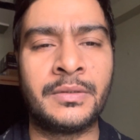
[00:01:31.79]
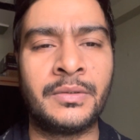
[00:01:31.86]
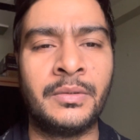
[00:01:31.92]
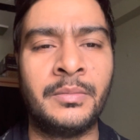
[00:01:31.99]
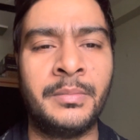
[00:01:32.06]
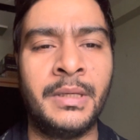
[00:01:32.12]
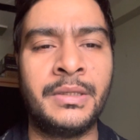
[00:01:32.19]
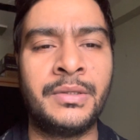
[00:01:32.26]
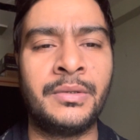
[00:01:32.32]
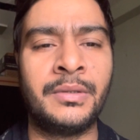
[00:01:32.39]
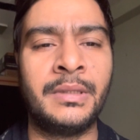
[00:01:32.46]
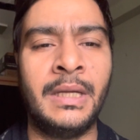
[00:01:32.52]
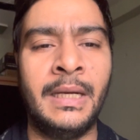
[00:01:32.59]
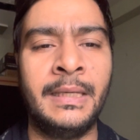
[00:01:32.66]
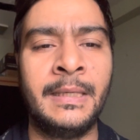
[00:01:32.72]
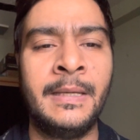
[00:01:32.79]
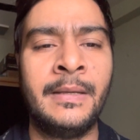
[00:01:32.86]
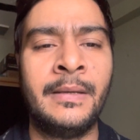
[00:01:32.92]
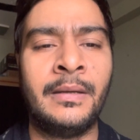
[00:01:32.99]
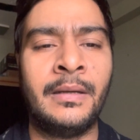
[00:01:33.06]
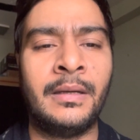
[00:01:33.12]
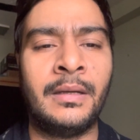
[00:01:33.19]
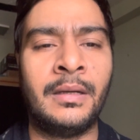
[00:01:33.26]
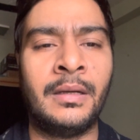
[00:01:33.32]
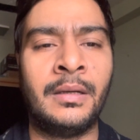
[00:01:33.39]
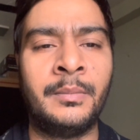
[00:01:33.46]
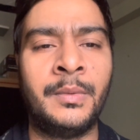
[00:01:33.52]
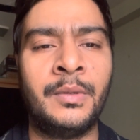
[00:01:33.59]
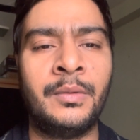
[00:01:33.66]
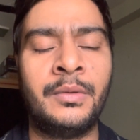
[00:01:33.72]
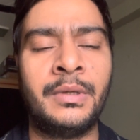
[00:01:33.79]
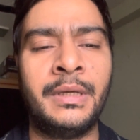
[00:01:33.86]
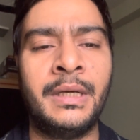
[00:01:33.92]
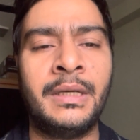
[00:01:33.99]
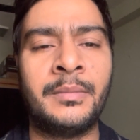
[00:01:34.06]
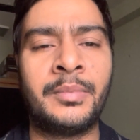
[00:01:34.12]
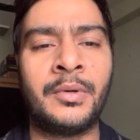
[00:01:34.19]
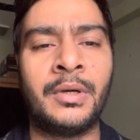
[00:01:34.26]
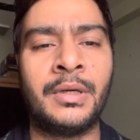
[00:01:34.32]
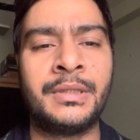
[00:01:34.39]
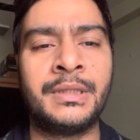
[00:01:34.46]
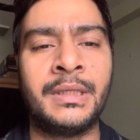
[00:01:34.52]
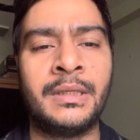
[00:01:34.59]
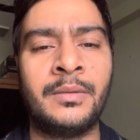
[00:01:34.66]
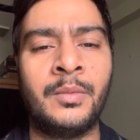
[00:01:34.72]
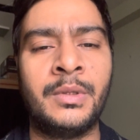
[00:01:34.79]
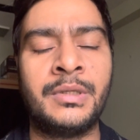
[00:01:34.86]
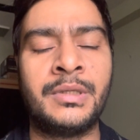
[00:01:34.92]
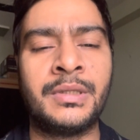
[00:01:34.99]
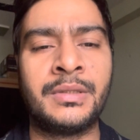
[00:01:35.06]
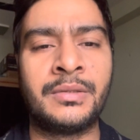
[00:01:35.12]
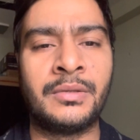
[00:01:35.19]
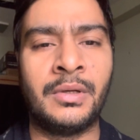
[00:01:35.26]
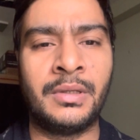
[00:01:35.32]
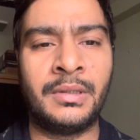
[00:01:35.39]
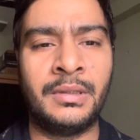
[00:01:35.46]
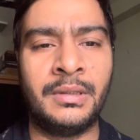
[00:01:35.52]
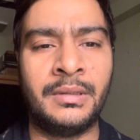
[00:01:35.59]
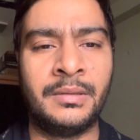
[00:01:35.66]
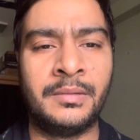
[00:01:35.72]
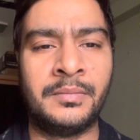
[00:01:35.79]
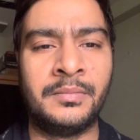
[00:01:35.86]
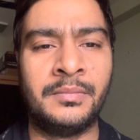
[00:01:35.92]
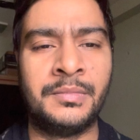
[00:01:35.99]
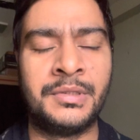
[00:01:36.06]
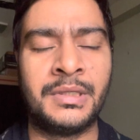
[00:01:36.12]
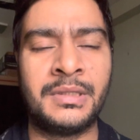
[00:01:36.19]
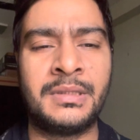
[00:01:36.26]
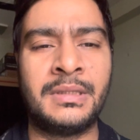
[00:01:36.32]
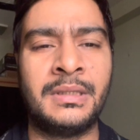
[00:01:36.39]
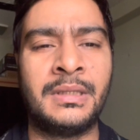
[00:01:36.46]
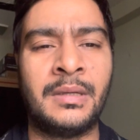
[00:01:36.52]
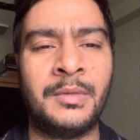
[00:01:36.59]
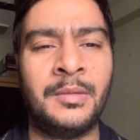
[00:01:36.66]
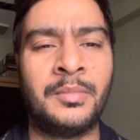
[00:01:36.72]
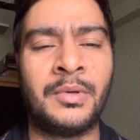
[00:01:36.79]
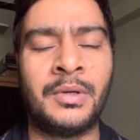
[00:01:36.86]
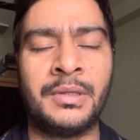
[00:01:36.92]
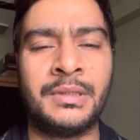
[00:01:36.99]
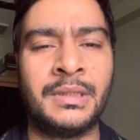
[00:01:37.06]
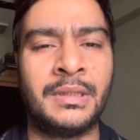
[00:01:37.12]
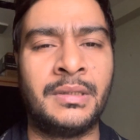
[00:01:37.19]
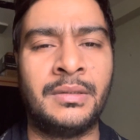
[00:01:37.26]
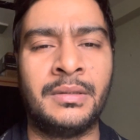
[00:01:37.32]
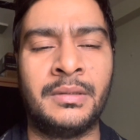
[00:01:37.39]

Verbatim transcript: So make sure that uh, you create a project which is not uh, just a dummy project.